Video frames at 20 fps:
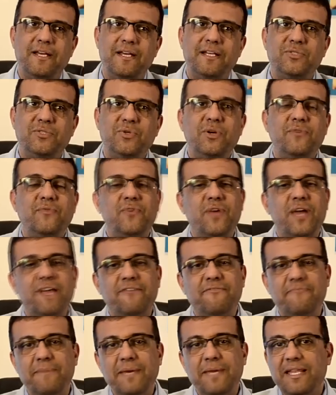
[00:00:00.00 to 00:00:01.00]
So if we
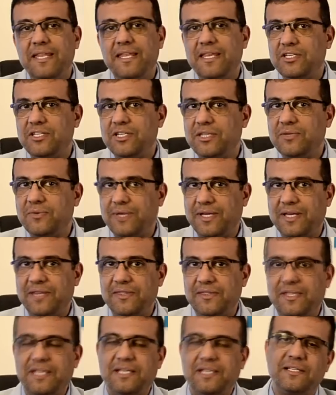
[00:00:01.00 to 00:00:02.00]
have miliary shadowing
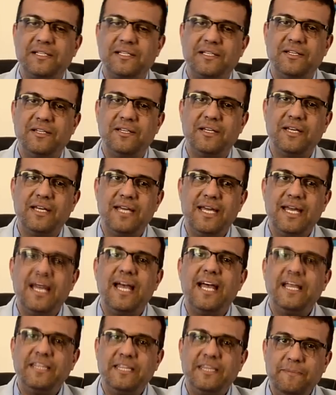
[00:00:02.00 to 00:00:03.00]
in the lung
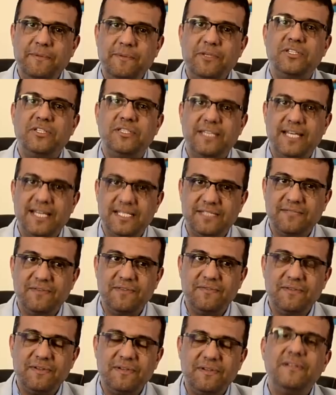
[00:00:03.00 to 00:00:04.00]
and the patient has
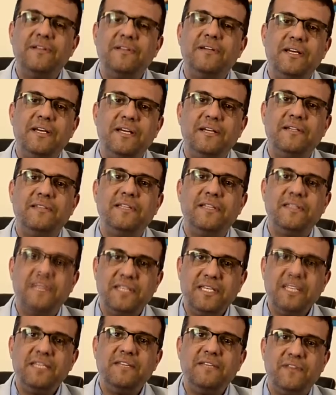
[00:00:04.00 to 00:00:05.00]
fever, the
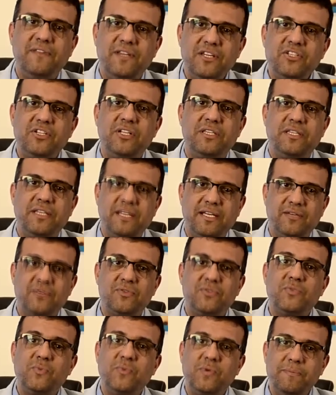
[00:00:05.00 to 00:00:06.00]
three differential
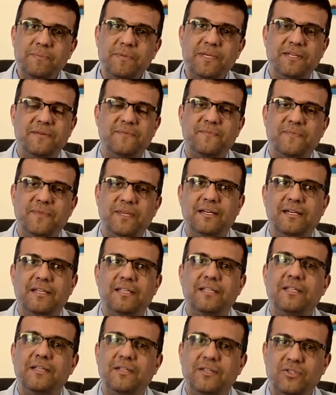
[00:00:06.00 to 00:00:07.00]
diagnoses will be
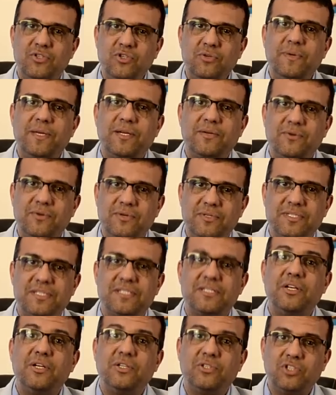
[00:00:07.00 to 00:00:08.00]

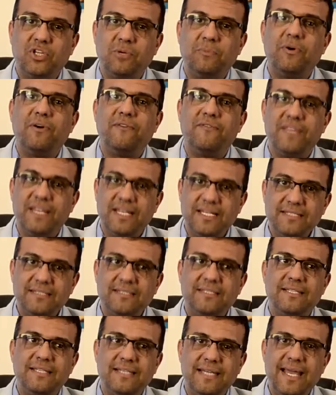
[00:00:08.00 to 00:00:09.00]
tuberculosis on top of the
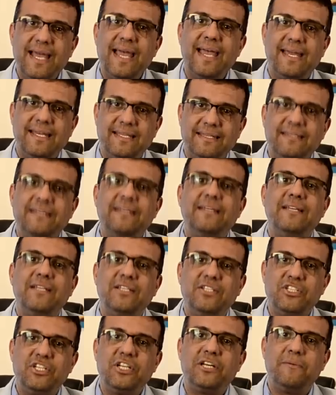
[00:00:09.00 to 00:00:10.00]
rest, and
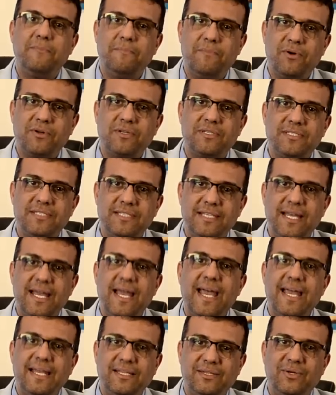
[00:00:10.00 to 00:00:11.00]
chickenpox
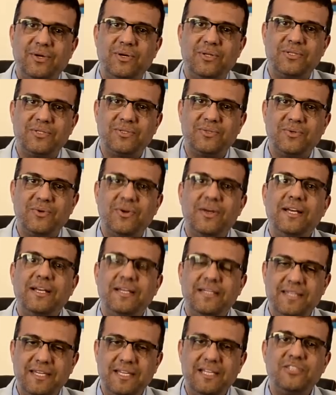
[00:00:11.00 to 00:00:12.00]
and also
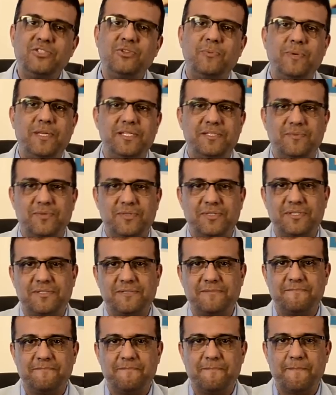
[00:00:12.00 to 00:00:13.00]
the
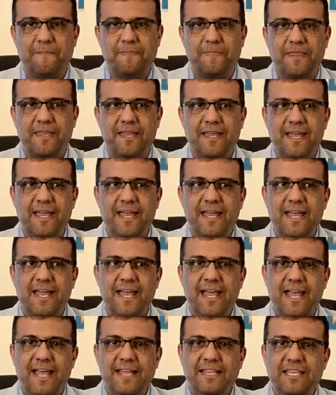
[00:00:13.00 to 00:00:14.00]
histoplasmosis.
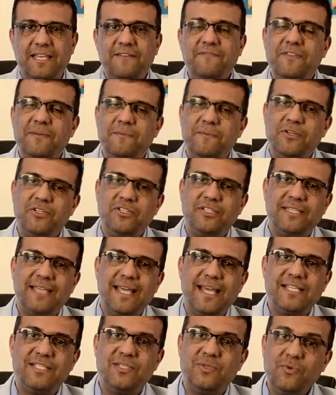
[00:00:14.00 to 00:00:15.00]
And if the patient
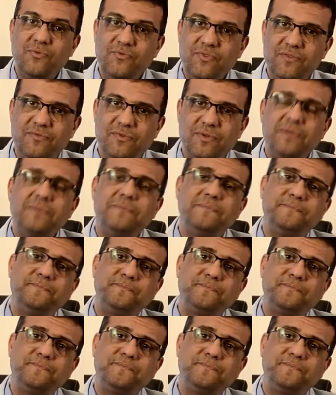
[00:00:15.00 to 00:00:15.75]
has no fever,